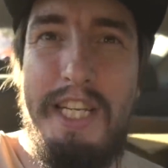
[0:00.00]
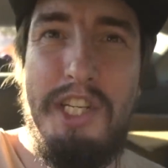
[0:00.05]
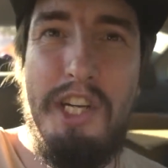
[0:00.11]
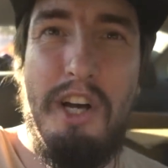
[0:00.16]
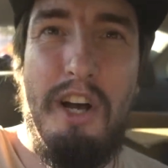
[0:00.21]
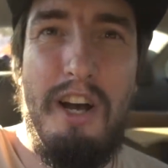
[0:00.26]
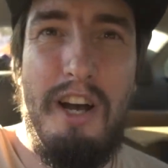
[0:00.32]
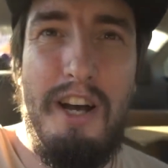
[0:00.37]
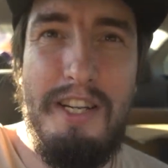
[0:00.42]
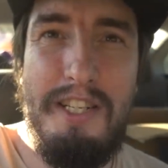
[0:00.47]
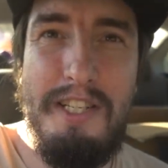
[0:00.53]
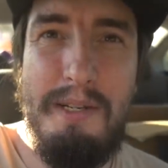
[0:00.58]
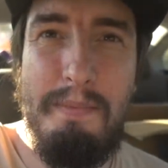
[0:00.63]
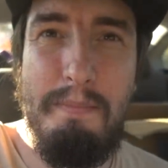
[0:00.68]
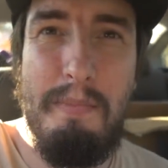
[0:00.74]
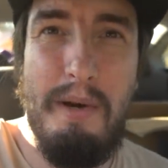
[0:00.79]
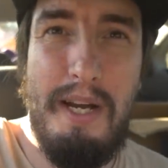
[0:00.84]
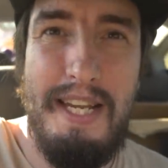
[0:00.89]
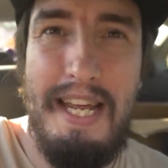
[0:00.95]

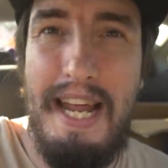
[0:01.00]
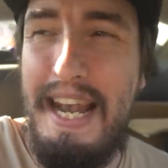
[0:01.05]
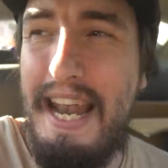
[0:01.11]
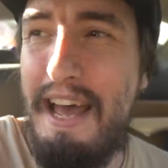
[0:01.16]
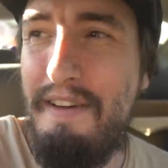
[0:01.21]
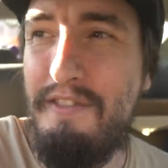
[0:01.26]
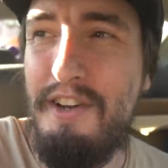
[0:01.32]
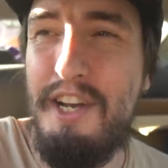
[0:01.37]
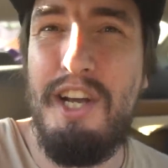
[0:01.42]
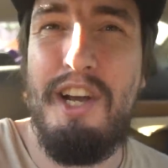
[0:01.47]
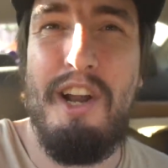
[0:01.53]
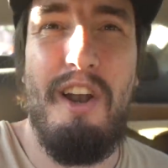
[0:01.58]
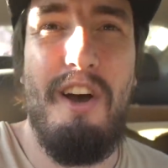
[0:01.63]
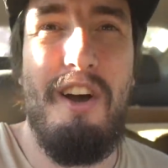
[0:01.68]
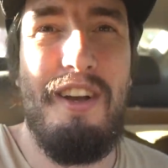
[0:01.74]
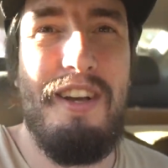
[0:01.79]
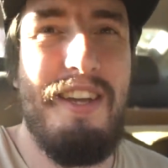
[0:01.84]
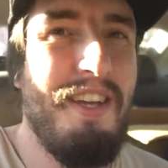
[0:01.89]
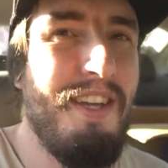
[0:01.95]
charged by 11
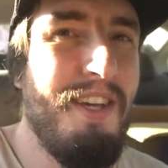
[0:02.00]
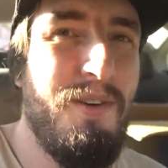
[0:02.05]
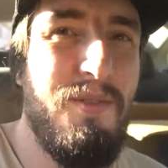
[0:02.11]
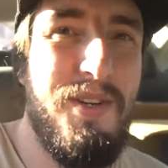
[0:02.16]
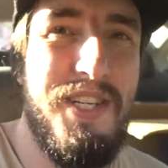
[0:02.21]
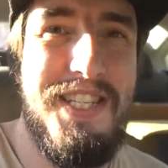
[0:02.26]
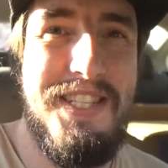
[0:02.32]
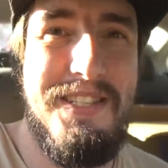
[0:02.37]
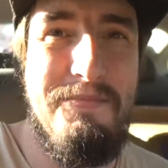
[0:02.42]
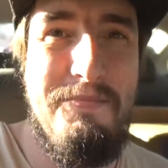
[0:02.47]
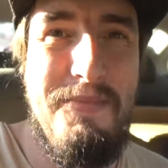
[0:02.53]
o'clock, which is